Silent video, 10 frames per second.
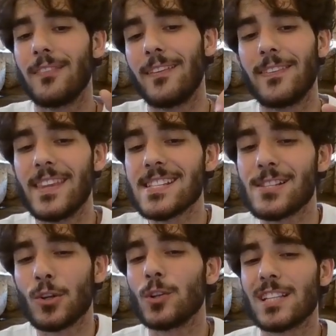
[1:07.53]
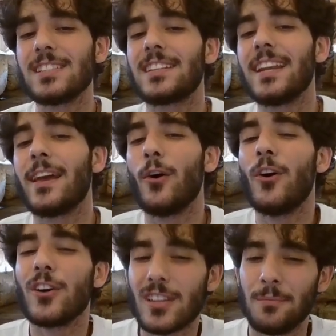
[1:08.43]
this draw doesn't really
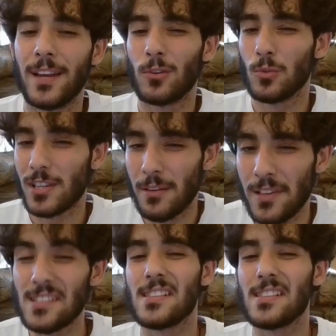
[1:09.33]
hurt my tournament